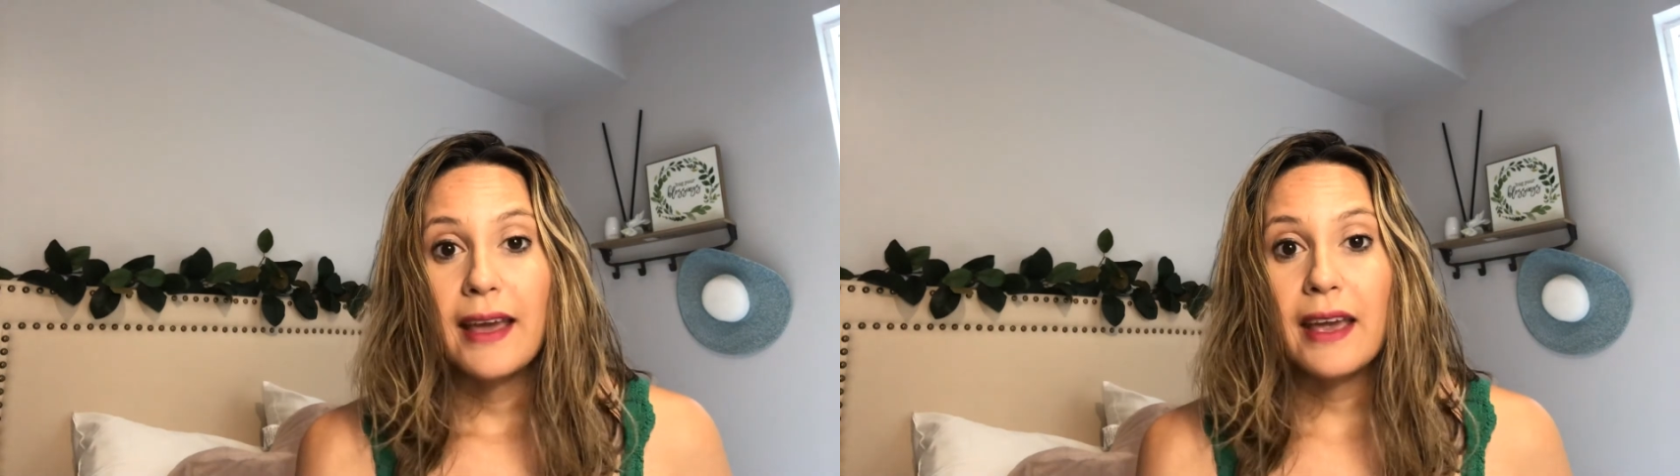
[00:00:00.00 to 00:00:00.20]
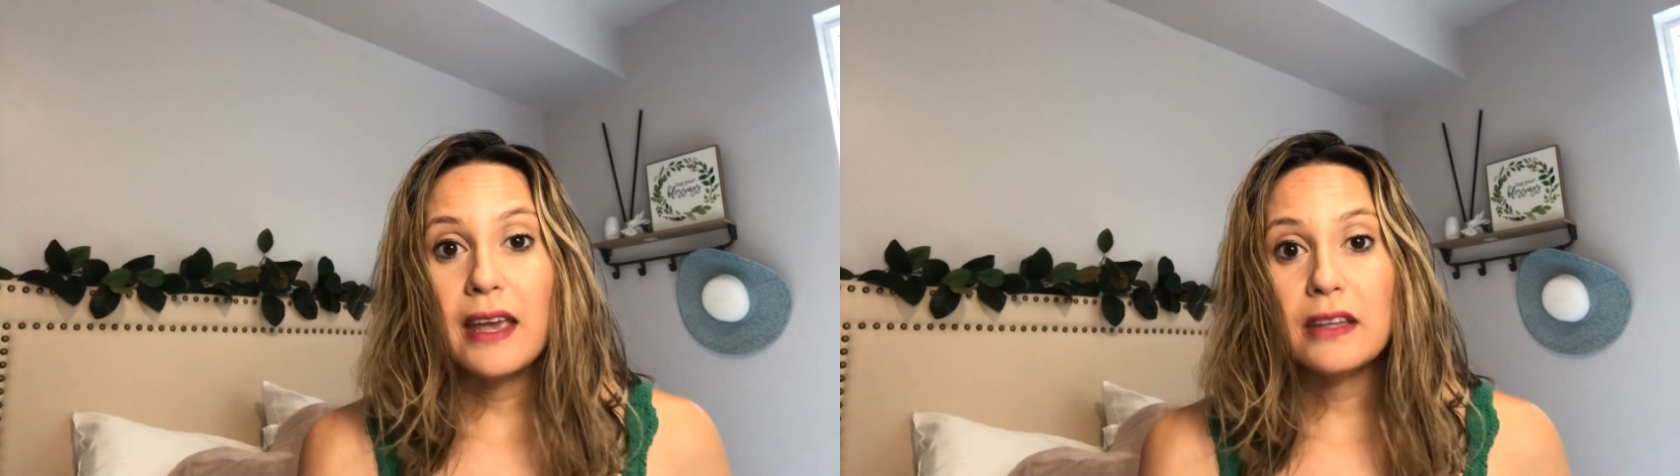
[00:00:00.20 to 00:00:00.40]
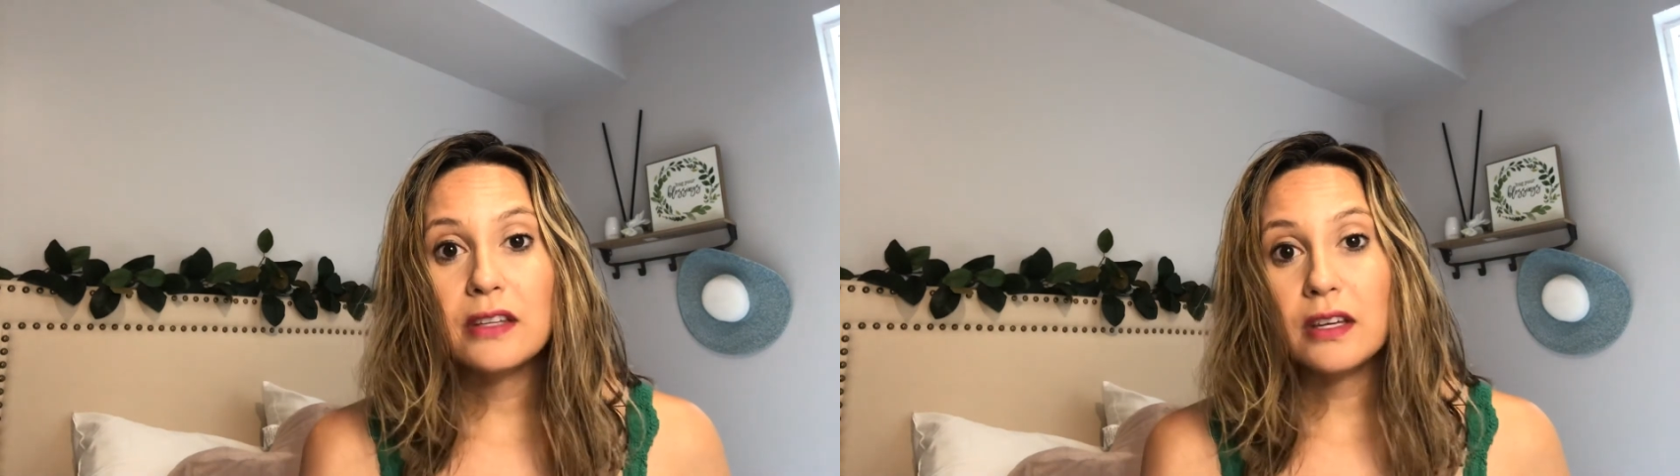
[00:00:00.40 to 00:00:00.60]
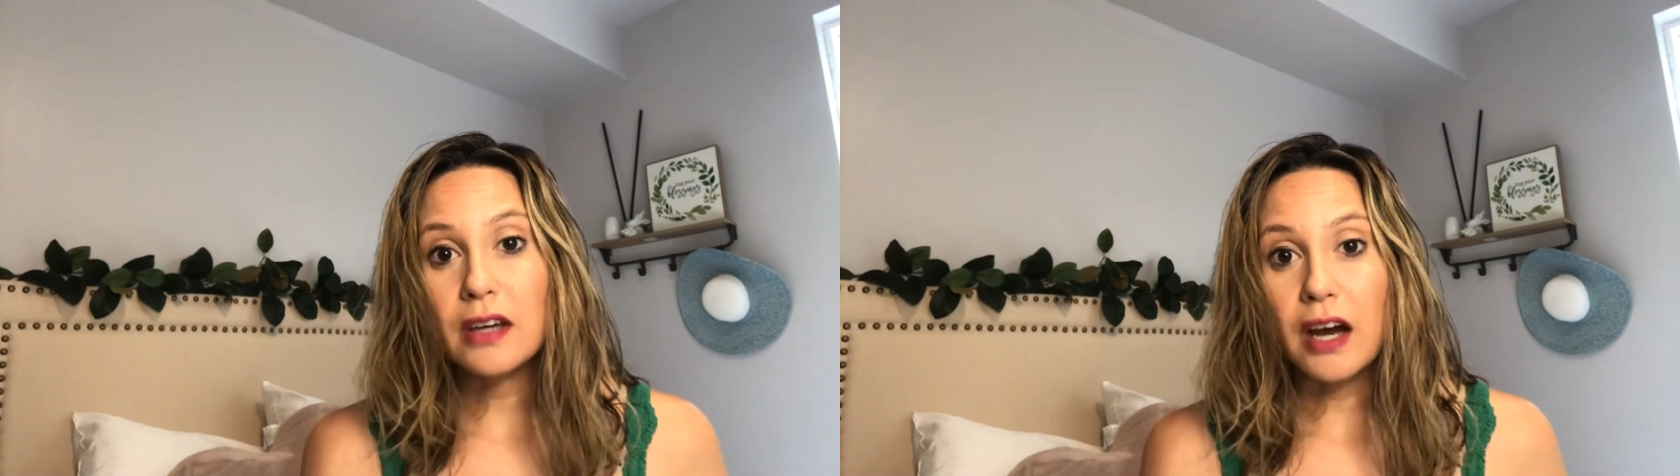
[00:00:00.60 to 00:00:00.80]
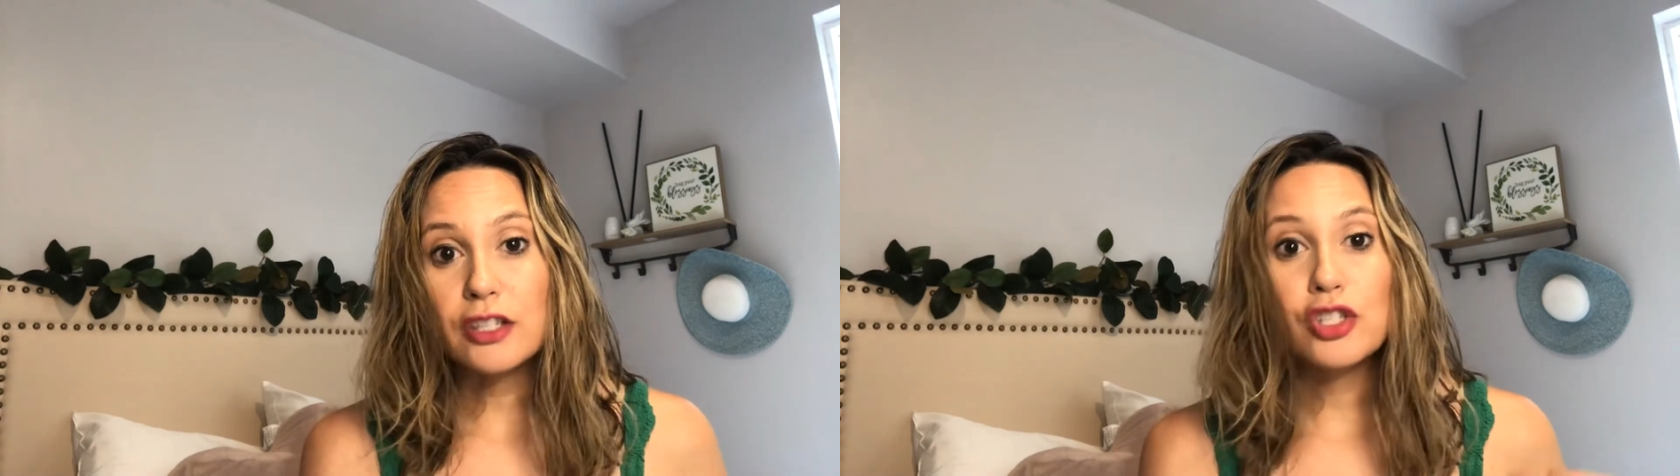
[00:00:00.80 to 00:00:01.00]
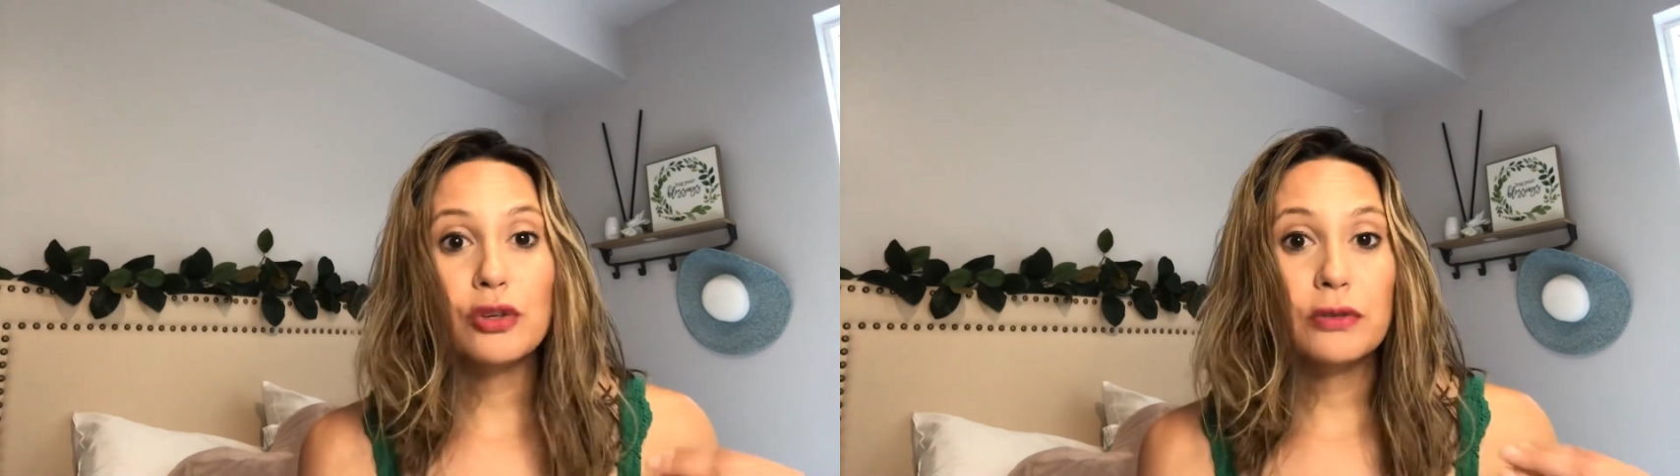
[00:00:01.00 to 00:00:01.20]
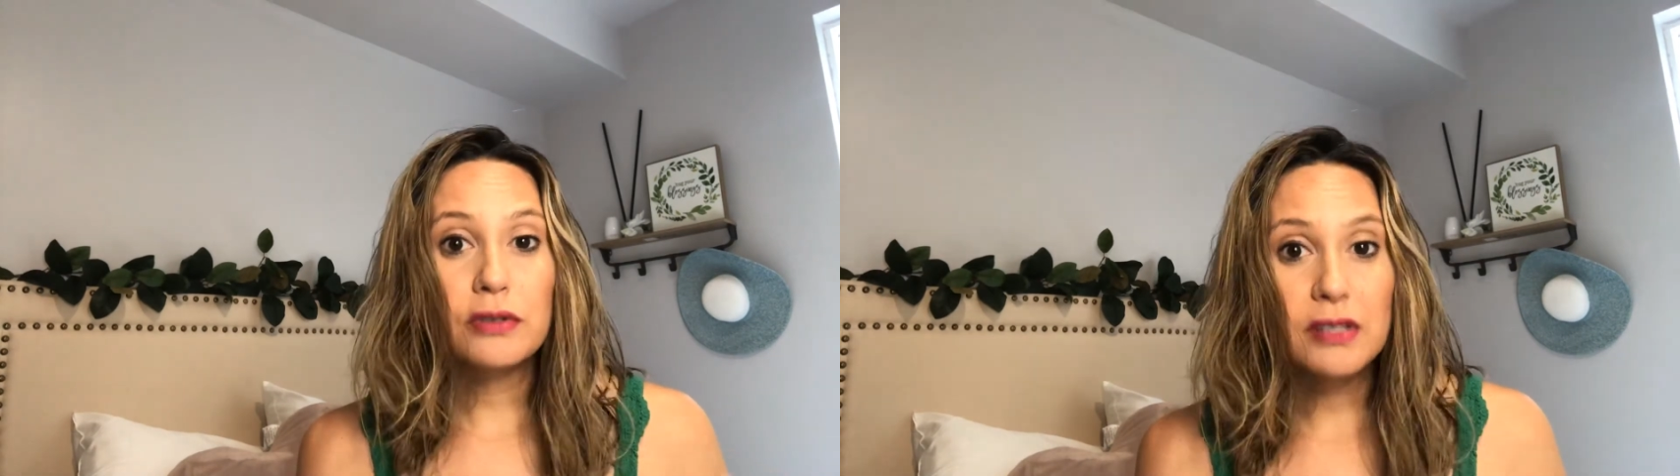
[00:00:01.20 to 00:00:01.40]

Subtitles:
hey, did God show you